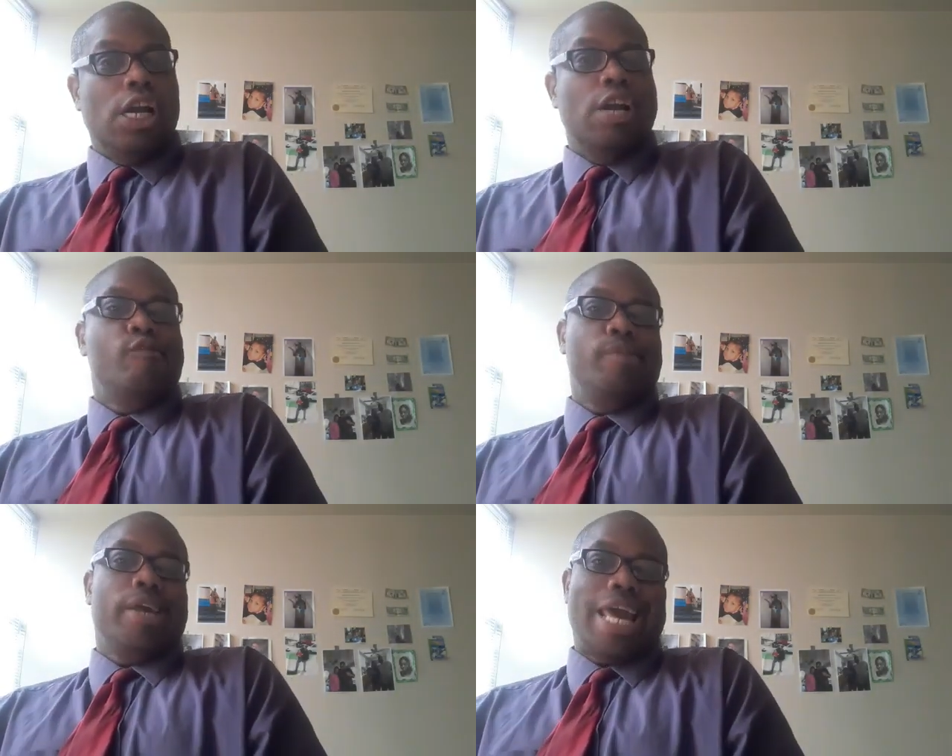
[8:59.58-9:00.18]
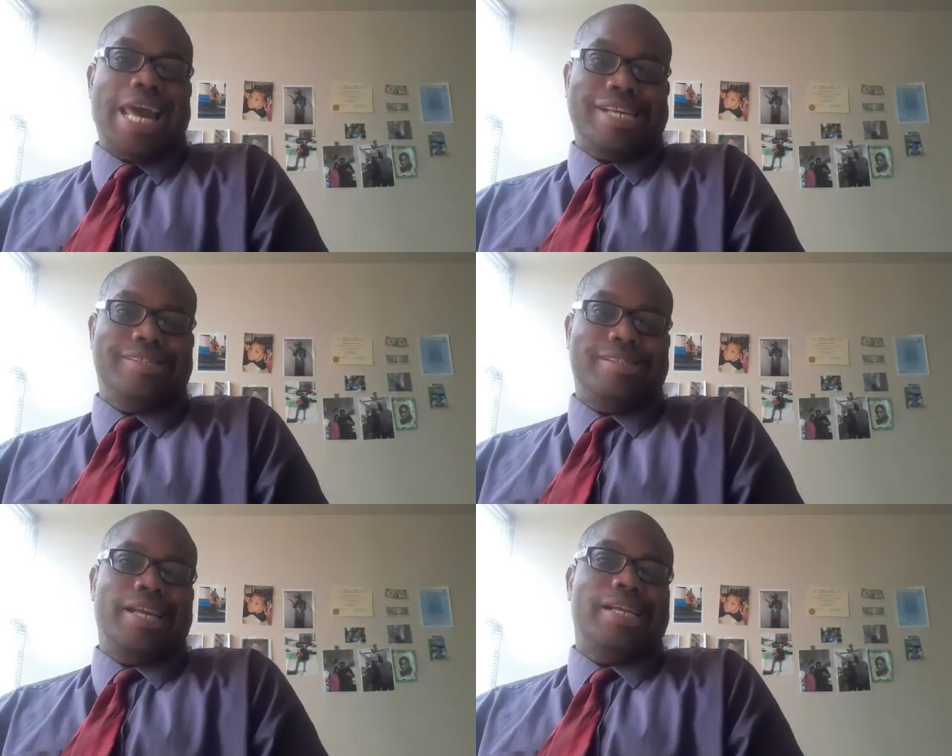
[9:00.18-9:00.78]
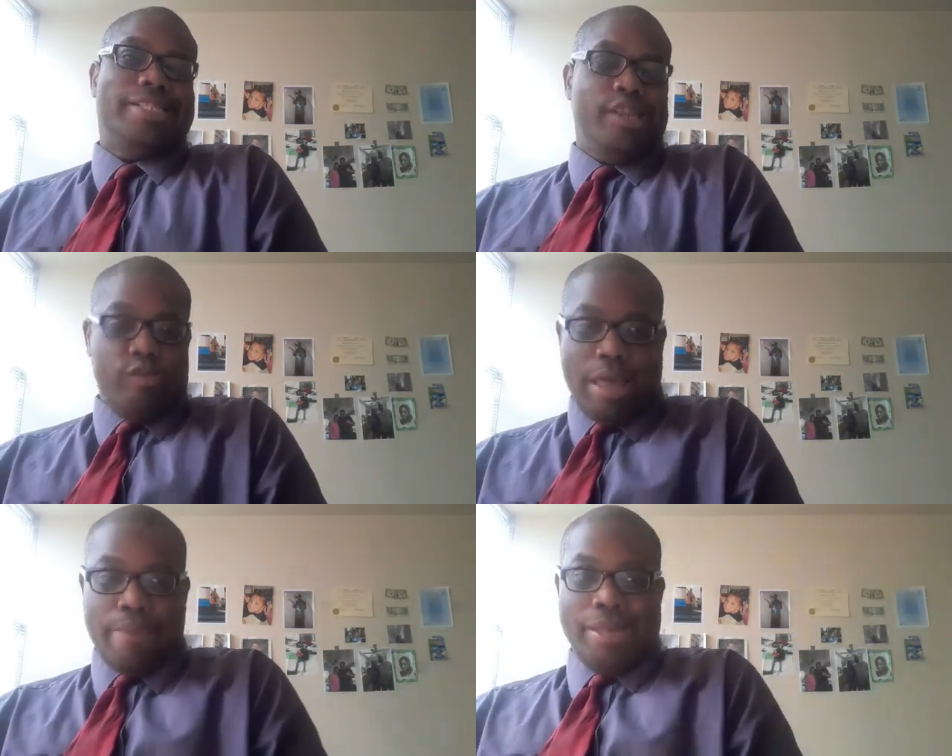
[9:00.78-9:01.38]
will be cast in there too.
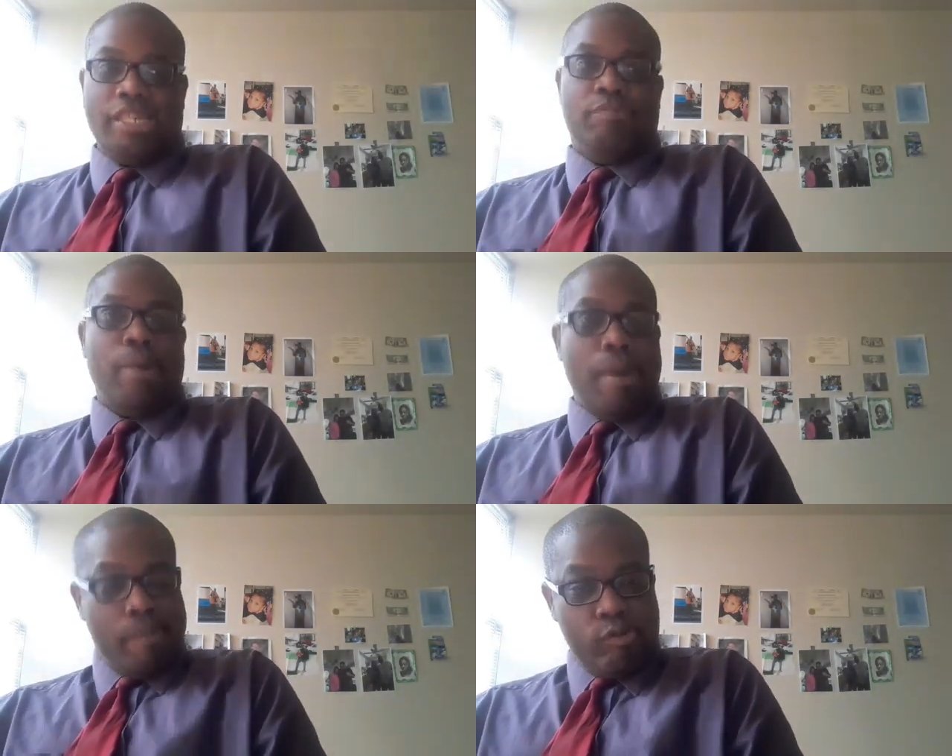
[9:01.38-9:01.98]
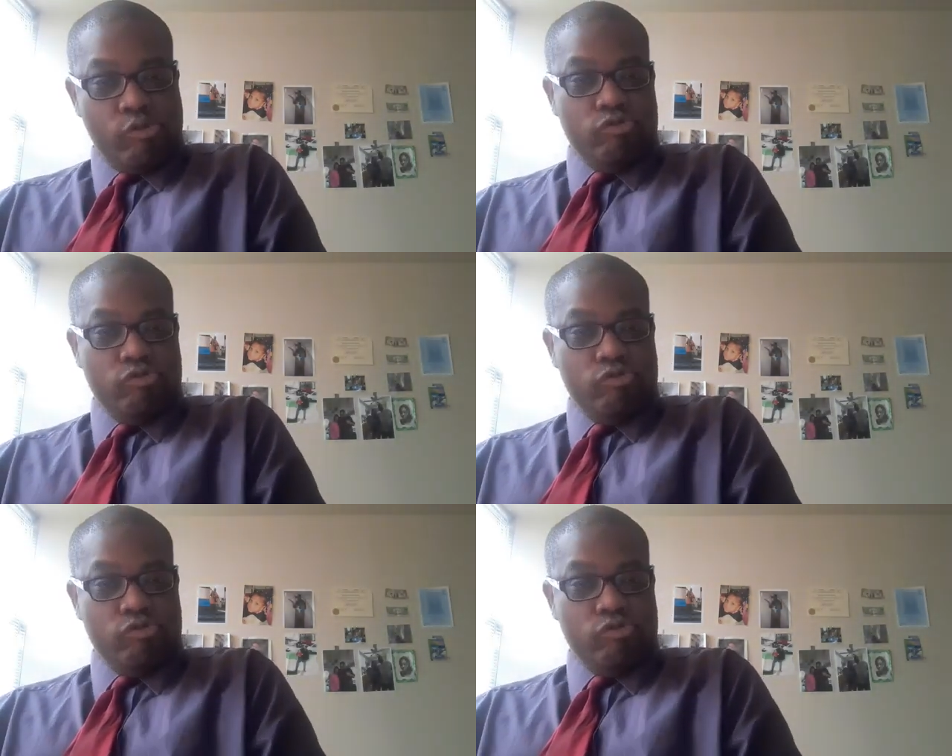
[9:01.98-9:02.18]
That means people.